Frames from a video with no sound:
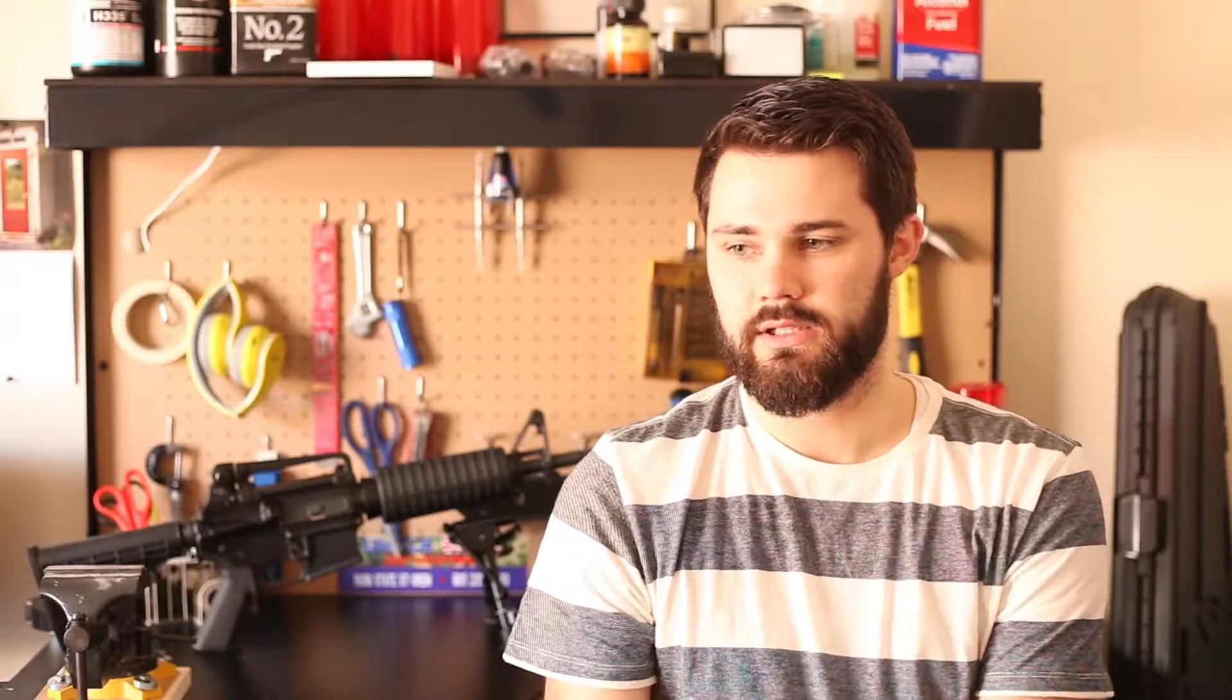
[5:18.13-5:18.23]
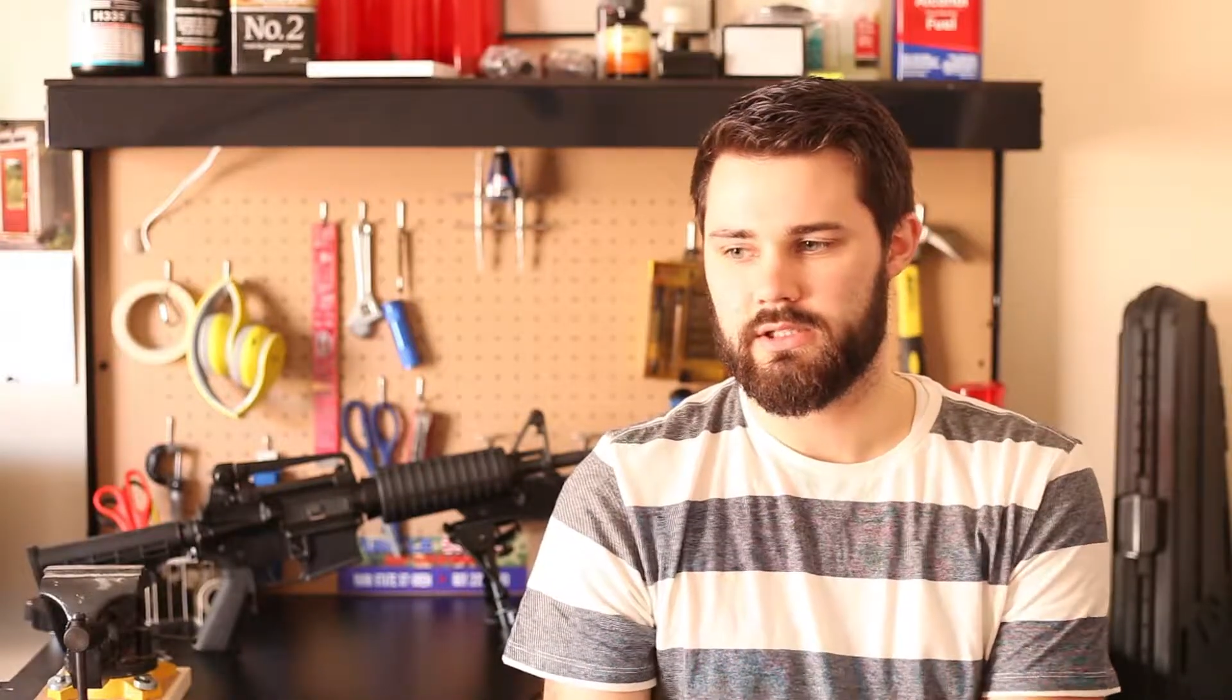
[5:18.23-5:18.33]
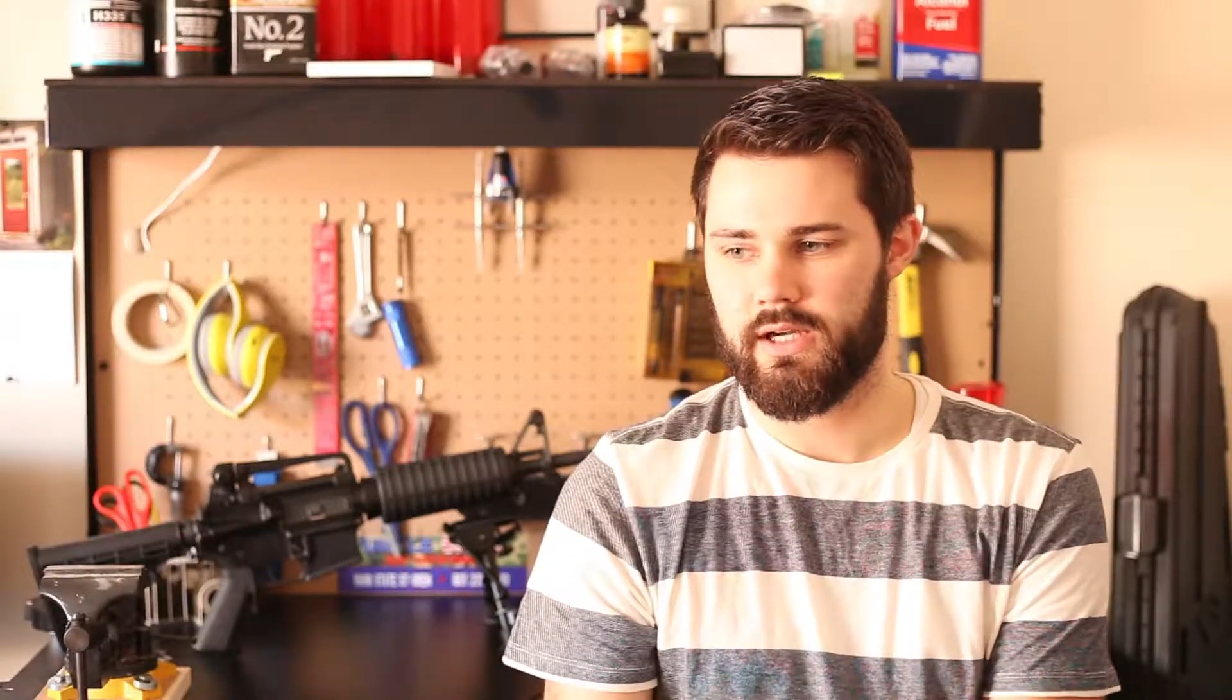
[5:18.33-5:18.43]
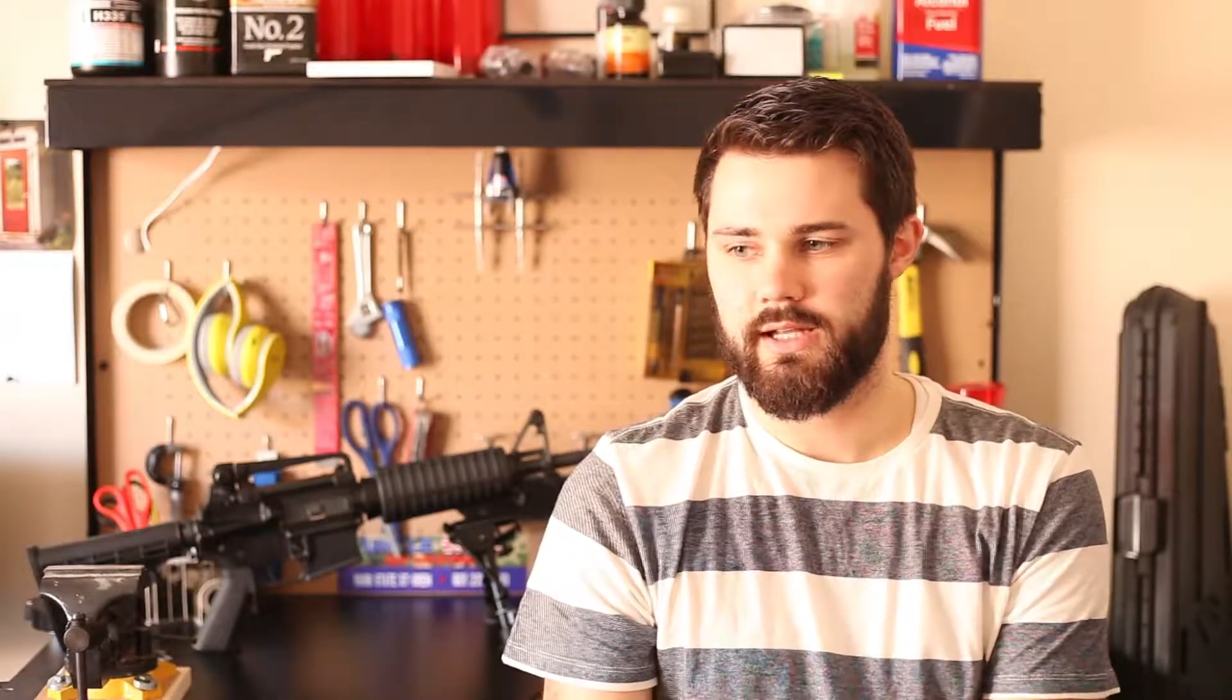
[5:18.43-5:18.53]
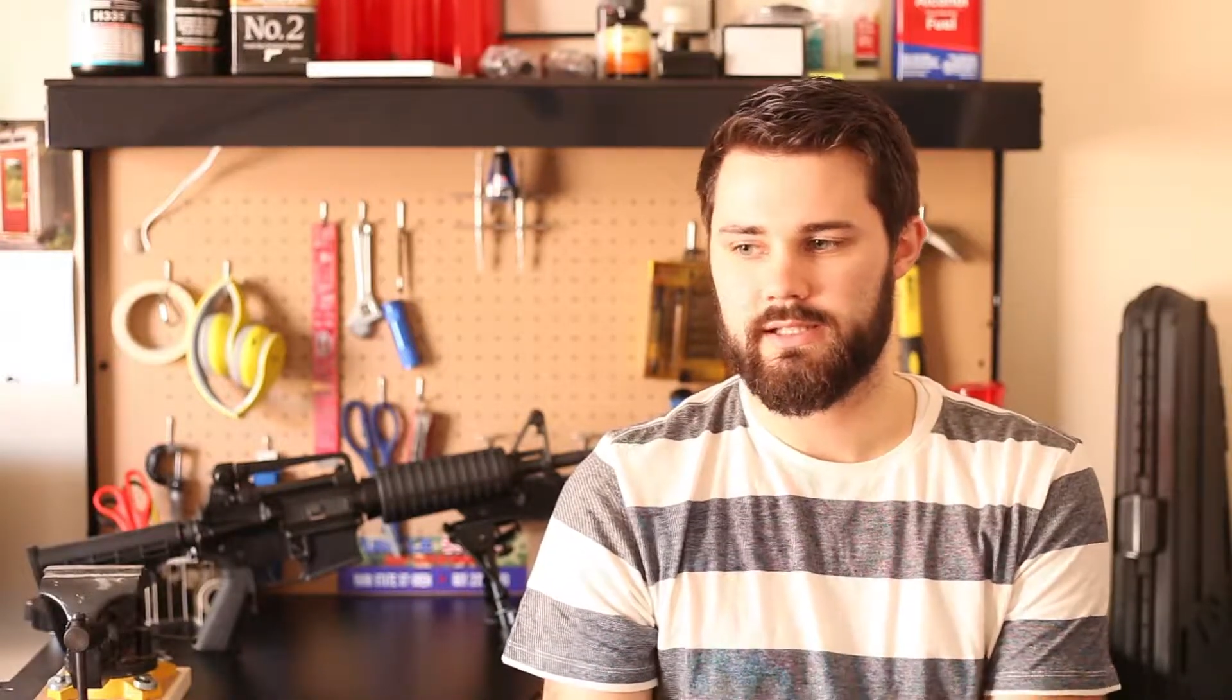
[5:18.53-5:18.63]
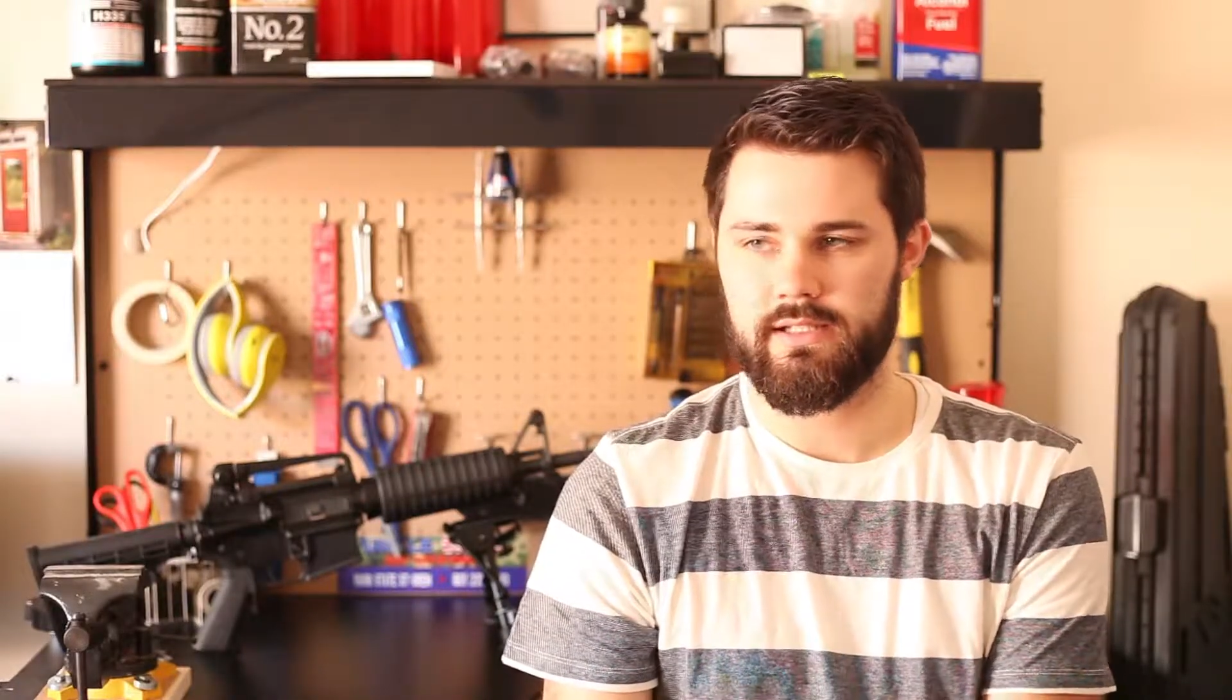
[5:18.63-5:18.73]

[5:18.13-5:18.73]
shots